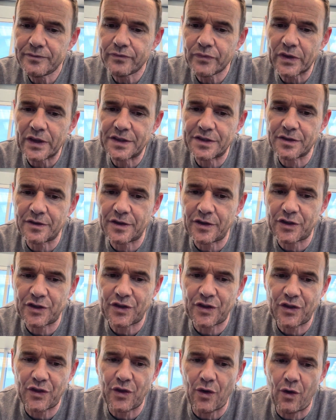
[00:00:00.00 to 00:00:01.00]
So the
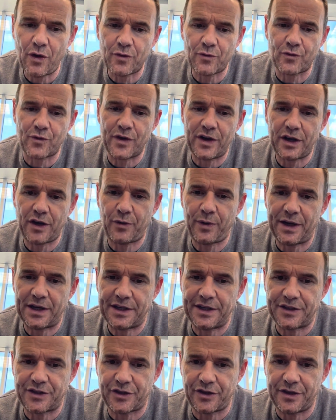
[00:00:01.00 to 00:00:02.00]
thought very
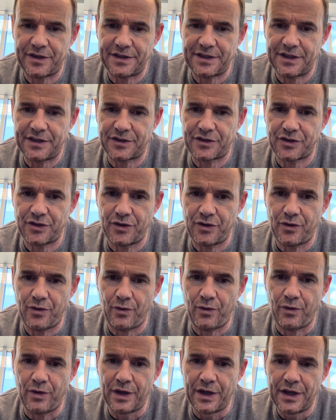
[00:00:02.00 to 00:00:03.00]
quickly turned
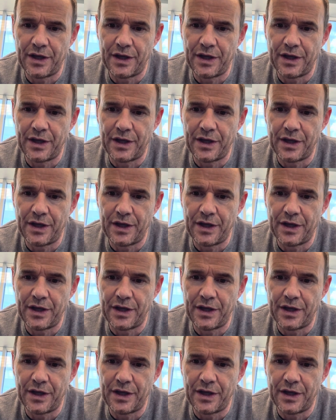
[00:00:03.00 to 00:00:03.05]
into,